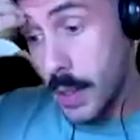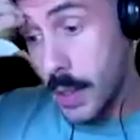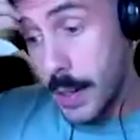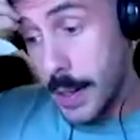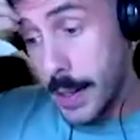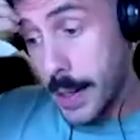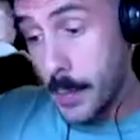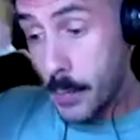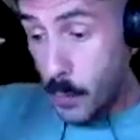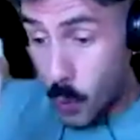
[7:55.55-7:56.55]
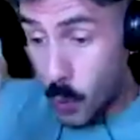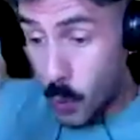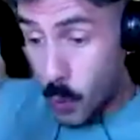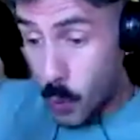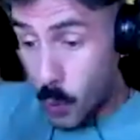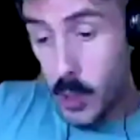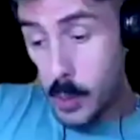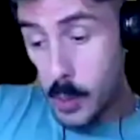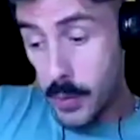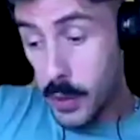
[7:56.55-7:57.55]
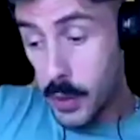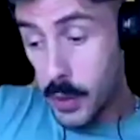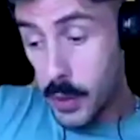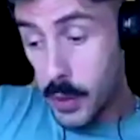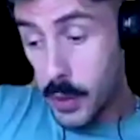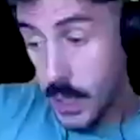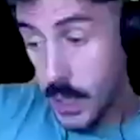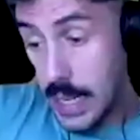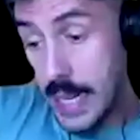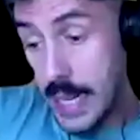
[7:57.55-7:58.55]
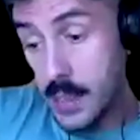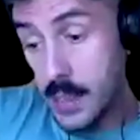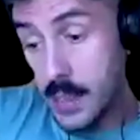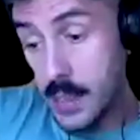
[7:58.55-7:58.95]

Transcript: Who is responsible for that from the client side,